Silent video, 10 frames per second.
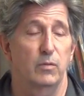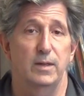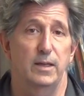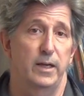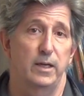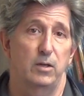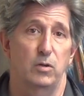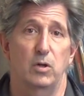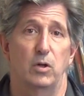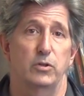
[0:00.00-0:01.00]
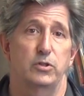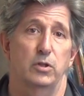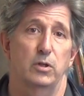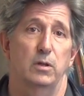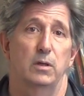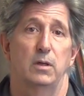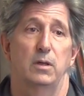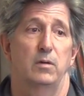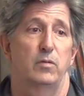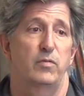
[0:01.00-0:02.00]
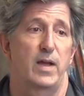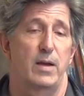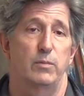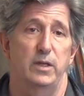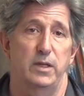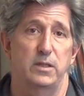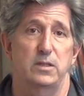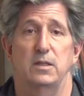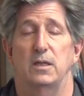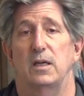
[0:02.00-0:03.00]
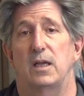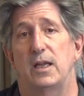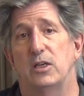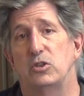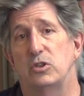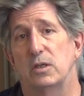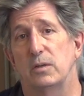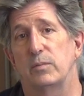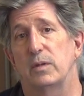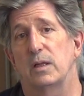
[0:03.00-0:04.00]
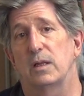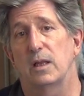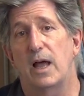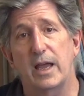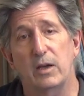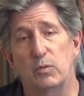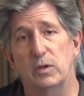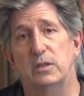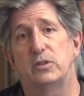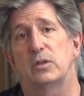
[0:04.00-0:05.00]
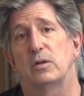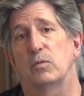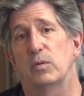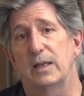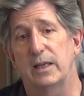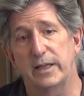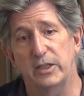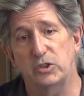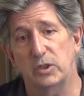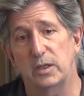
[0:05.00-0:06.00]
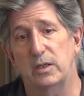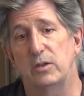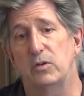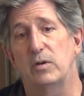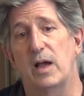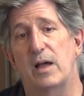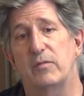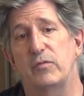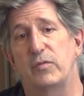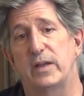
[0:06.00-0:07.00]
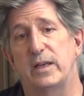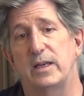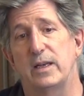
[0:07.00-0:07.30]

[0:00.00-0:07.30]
relating to culture, families, kinship, language, religion do not fit